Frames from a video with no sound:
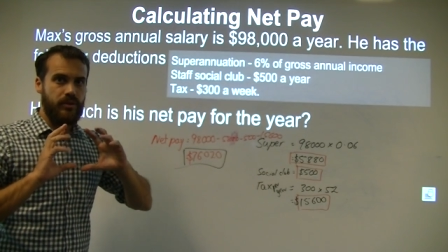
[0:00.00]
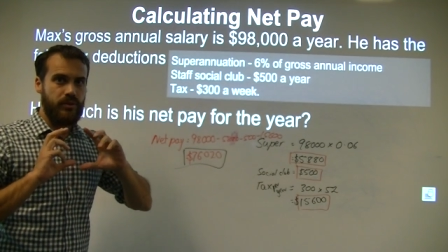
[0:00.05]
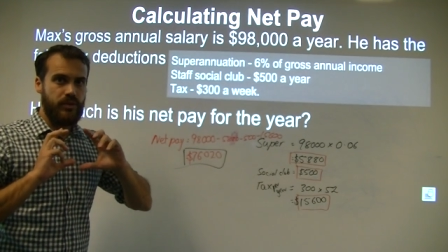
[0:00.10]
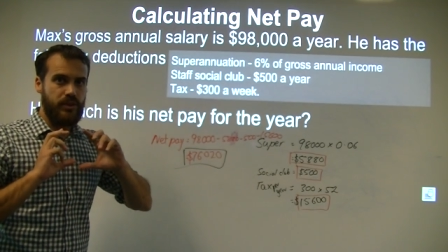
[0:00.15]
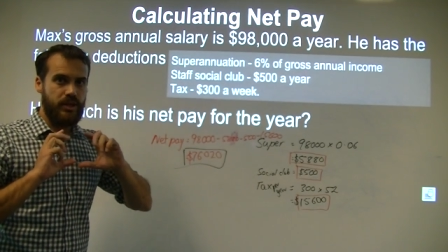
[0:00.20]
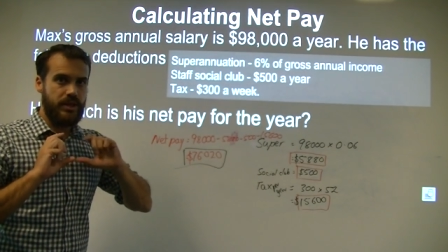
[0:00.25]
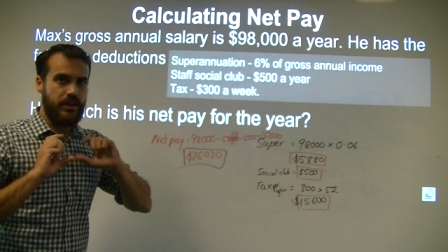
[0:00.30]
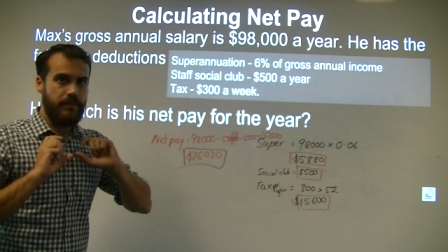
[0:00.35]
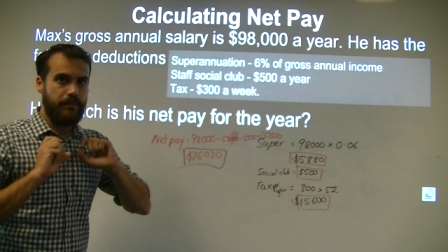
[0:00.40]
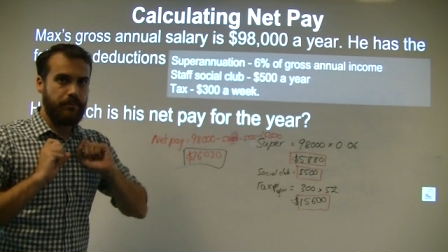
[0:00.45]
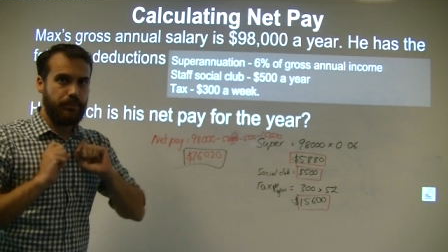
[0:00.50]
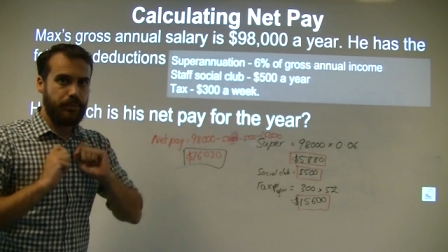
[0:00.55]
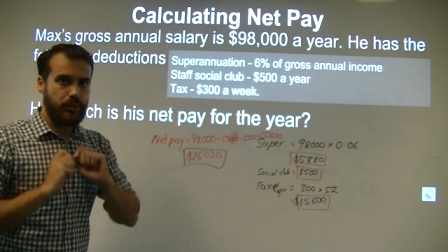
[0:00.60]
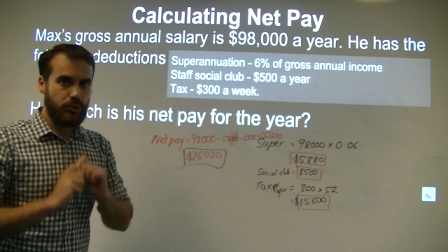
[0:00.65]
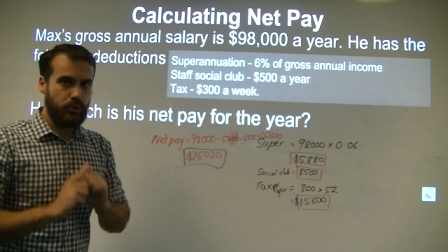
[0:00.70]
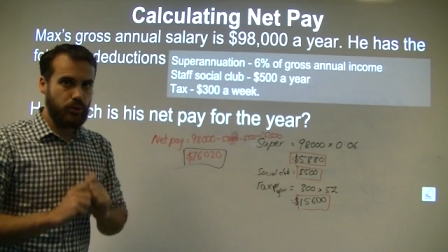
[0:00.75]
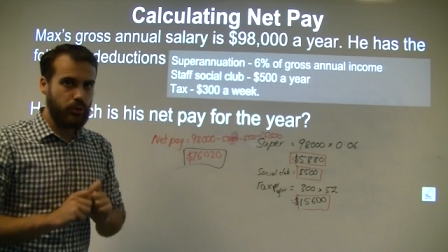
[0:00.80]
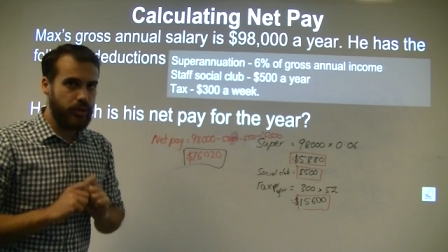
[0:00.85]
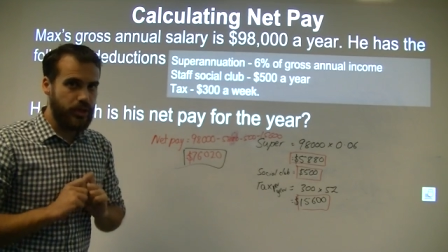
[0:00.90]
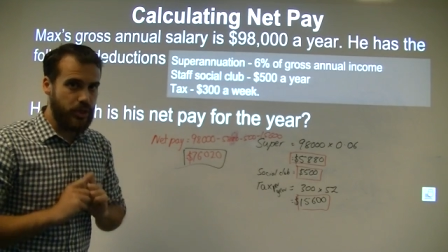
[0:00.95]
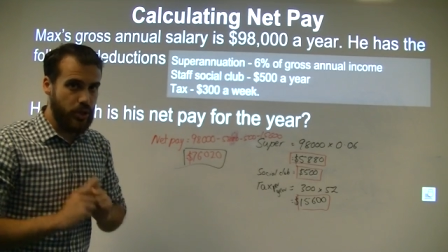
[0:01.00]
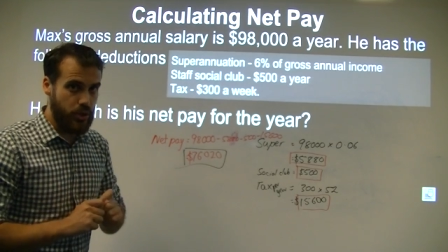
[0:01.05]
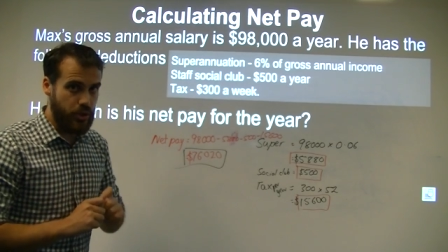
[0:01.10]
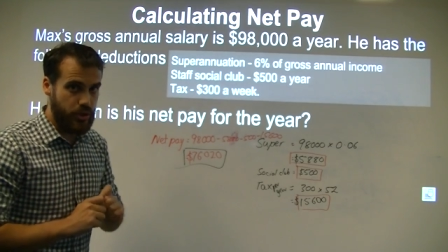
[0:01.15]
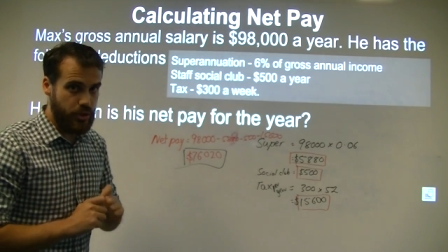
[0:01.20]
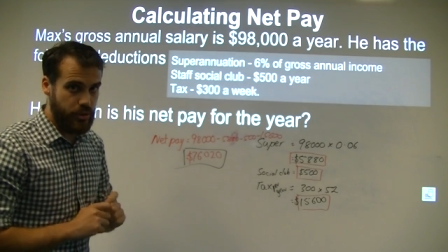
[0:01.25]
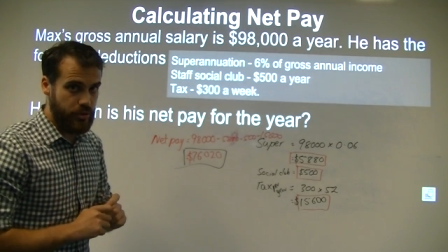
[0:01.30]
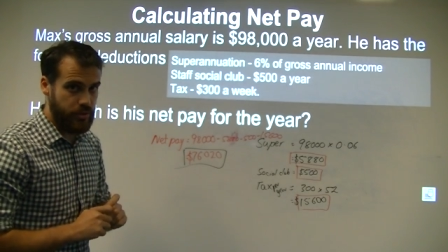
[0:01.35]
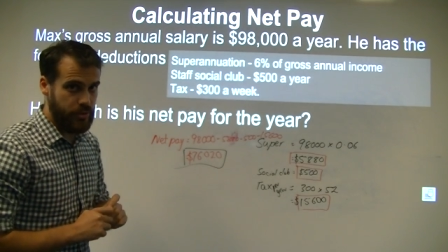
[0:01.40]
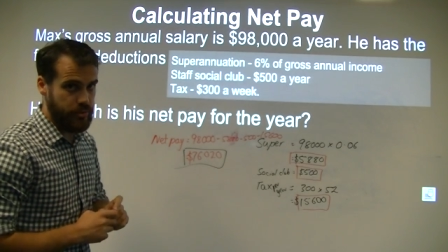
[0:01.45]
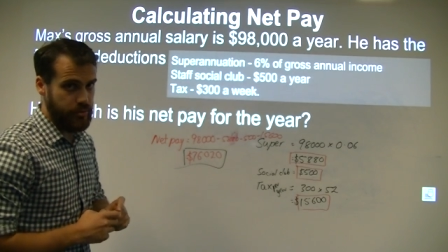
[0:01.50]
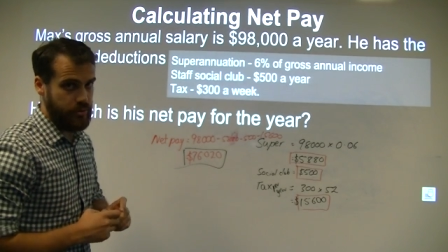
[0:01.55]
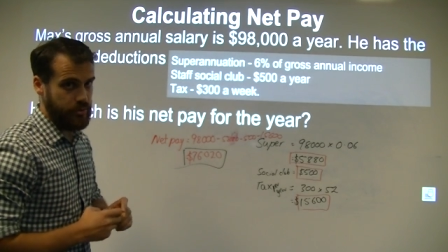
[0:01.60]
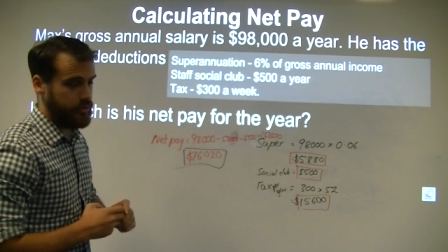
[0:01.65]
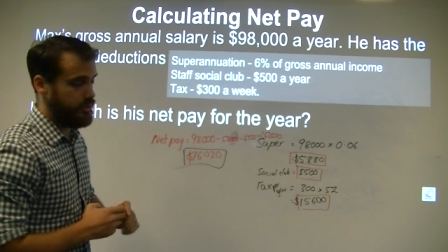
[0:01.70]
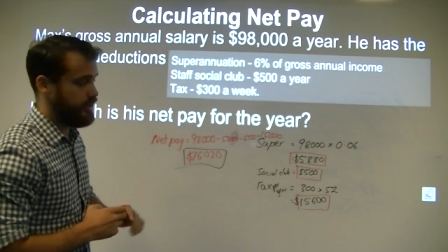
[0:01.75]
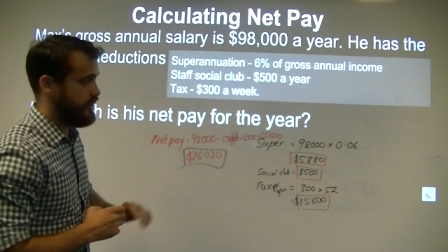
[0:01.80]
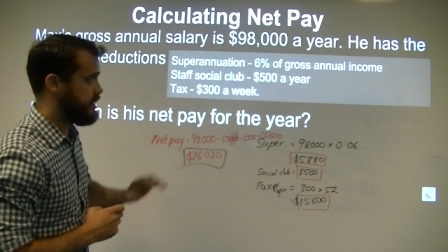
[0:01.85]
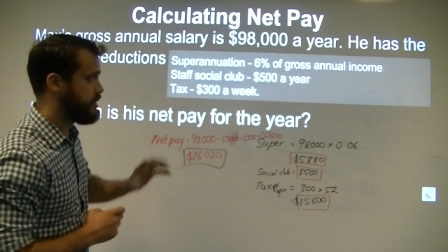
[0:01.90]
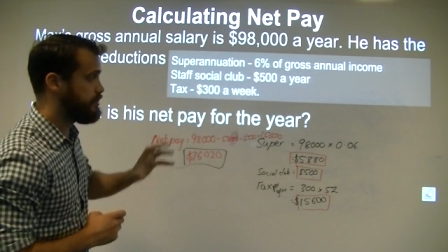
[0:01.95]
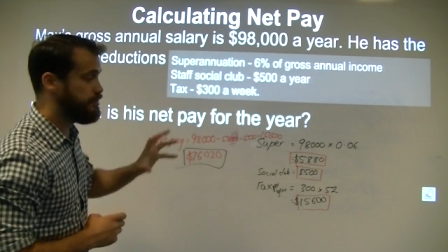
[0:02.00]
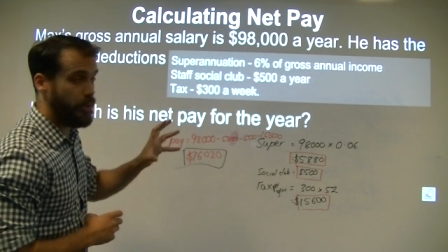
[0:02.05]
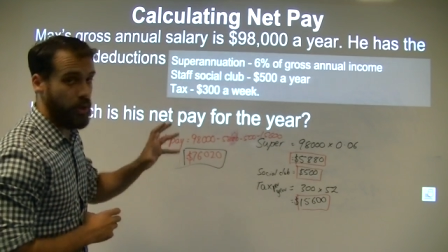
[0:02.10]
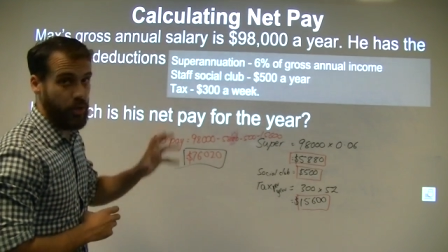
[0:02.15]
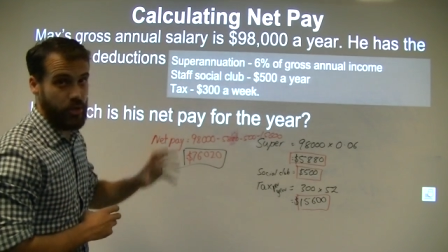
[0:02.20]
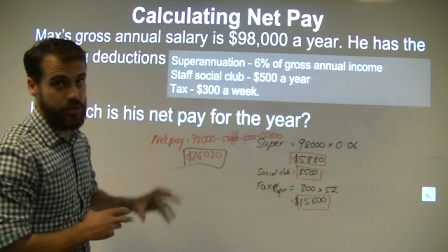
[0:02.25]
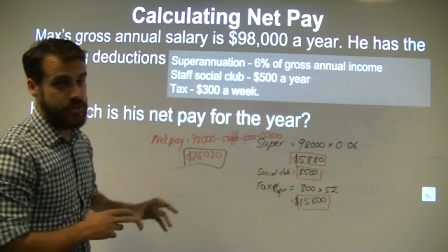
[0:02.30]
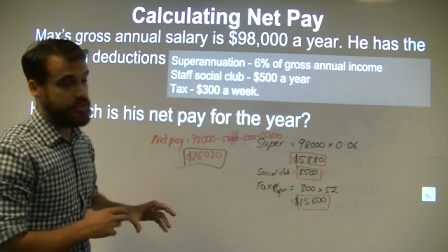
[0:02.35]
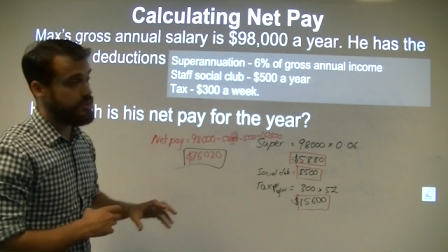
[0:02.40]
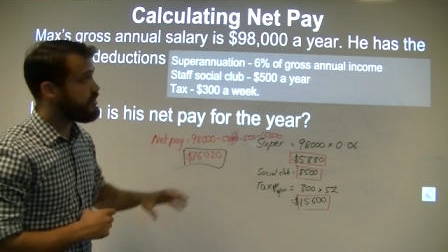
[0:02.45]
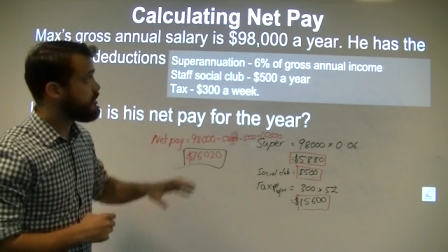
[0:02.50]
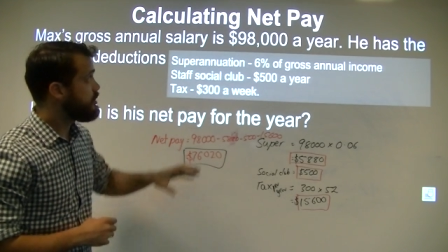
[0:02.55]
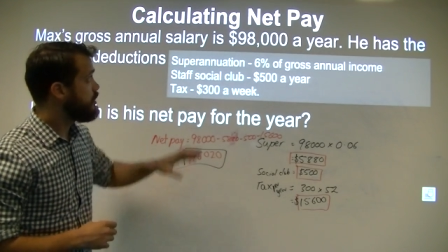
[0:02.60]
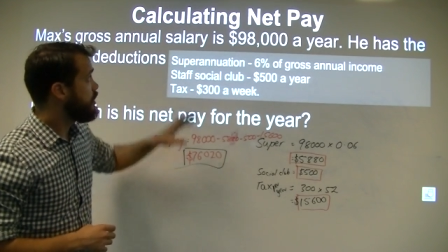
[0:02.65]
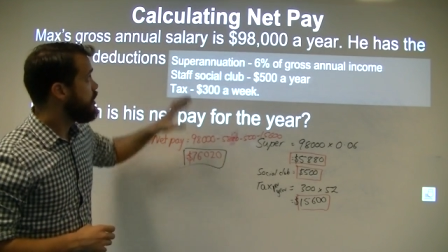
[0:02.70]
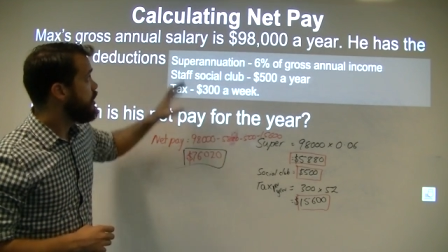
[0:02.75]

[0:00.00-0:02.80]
The employer, his boss,